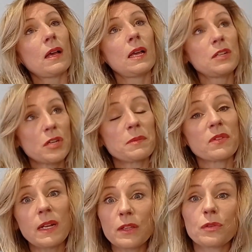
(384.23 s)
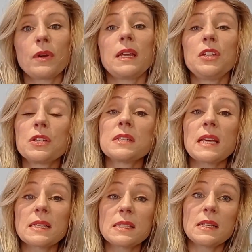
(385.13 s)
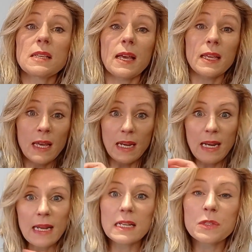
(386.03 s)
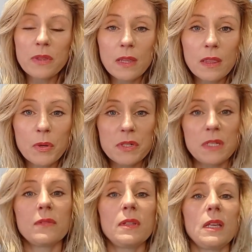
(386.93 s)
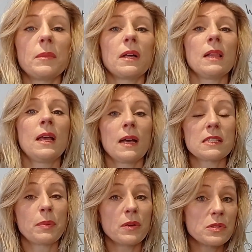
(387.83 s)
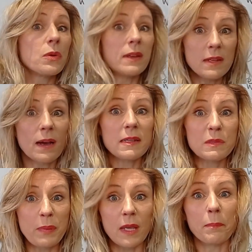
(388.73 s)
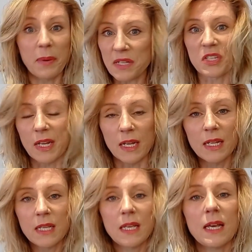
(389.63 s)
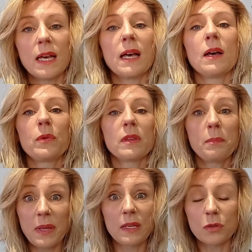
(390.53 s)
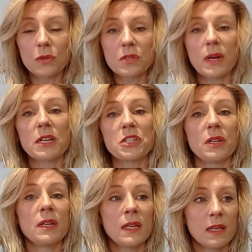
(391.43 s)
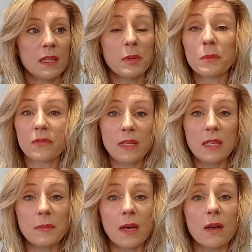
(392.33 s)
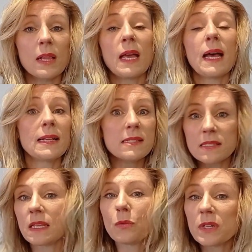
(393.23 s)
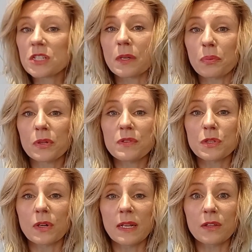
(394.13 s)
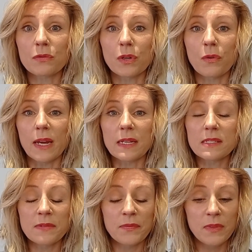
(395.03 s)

in terms of click-through rate, you can test things like links within the body of the email as opposed to a nice big button with a big call to action at the bottom of the email, and see which improves your click-through rates.